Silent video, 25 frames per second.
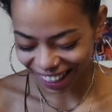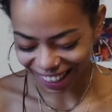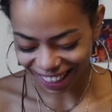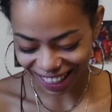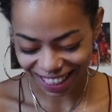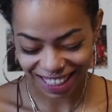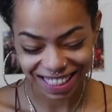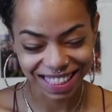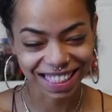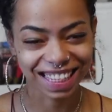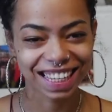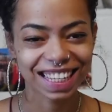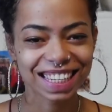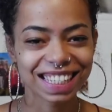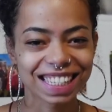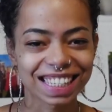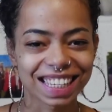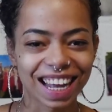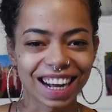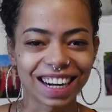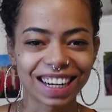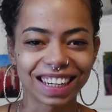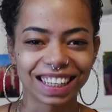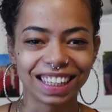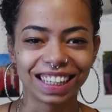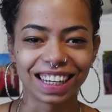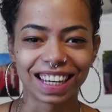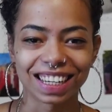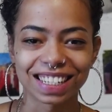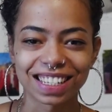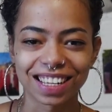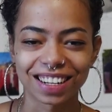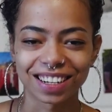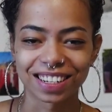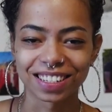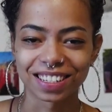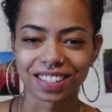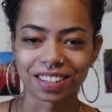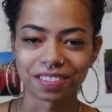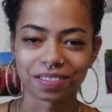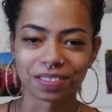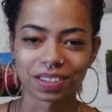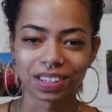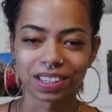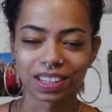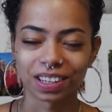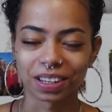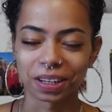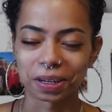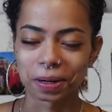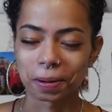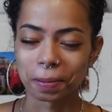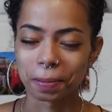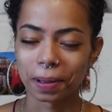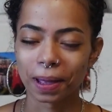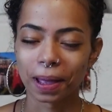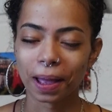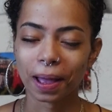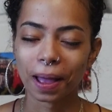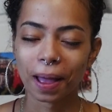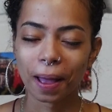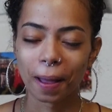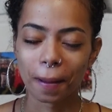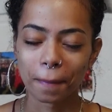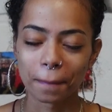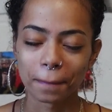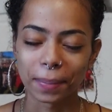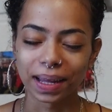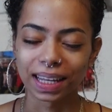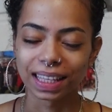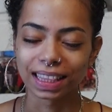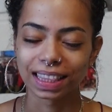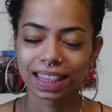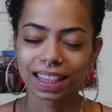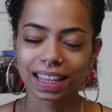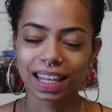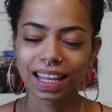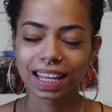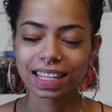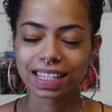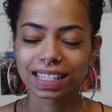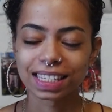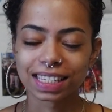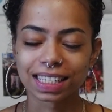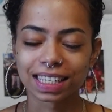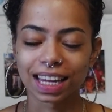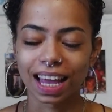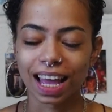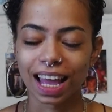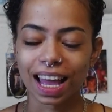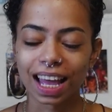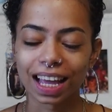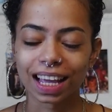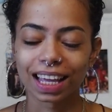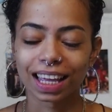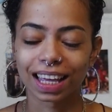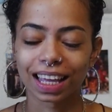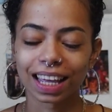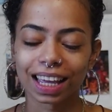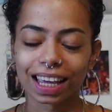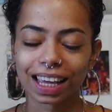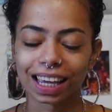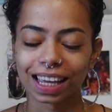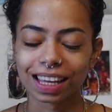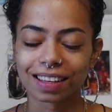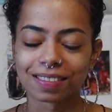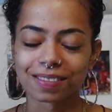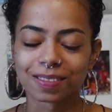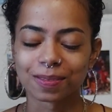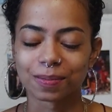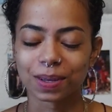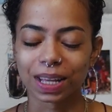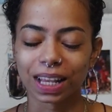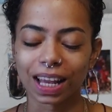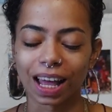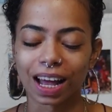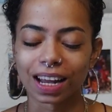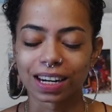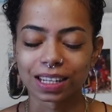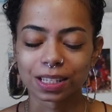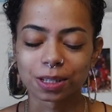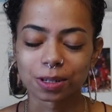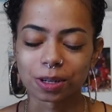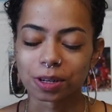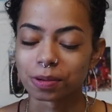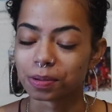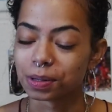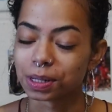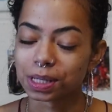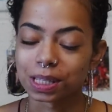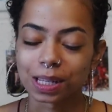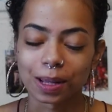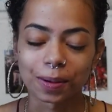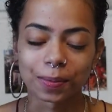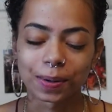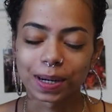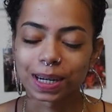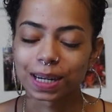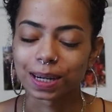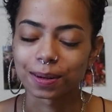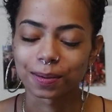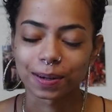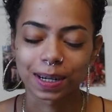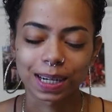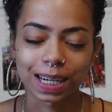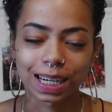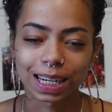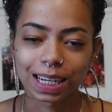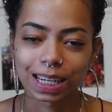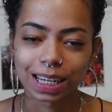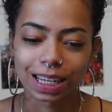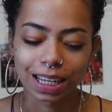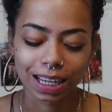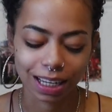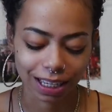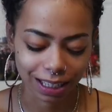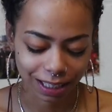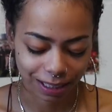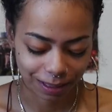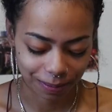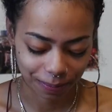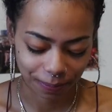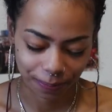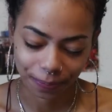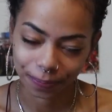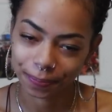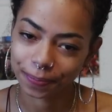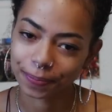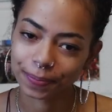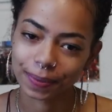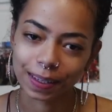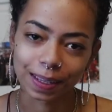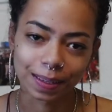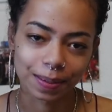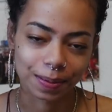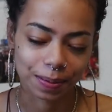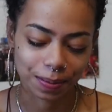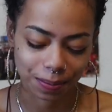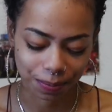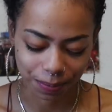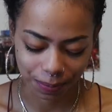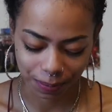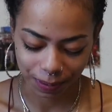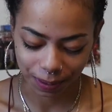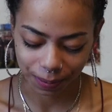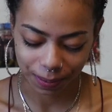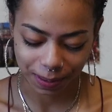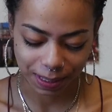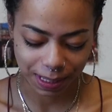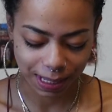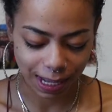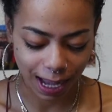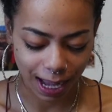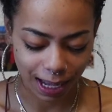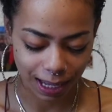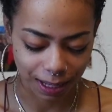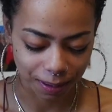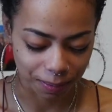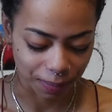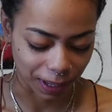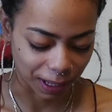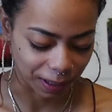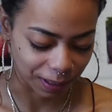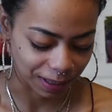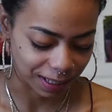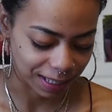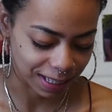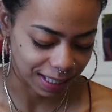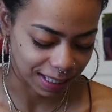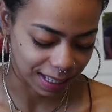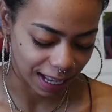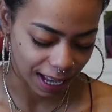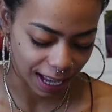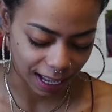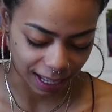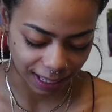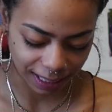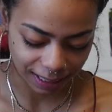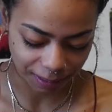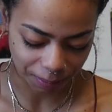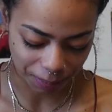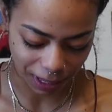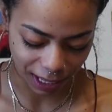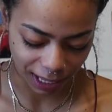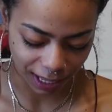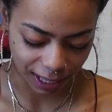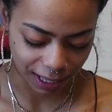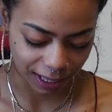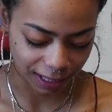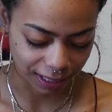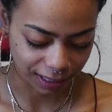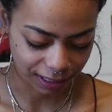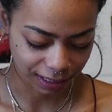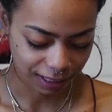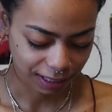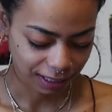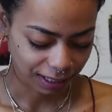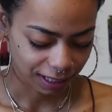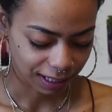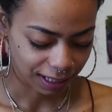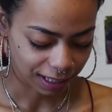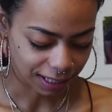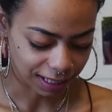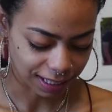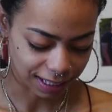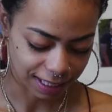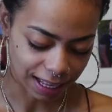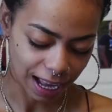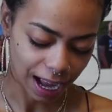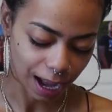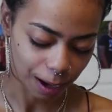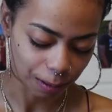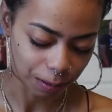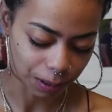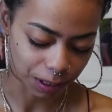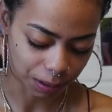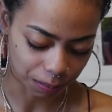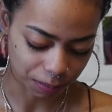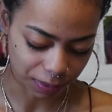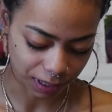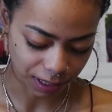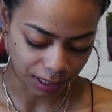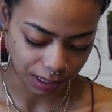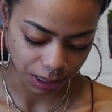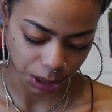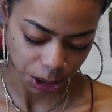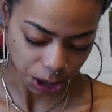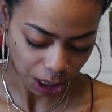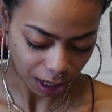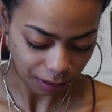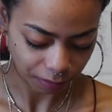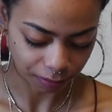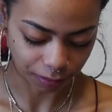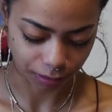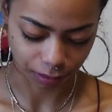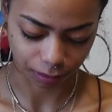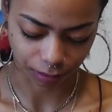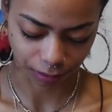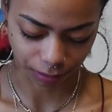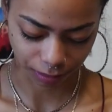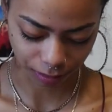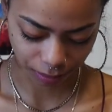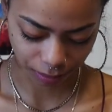let's get started. I started shuffling a little bit, but this deck gives me a lot of trouble, so we're gonna, what I was talking about, this deck, man, does not want to be shuffled.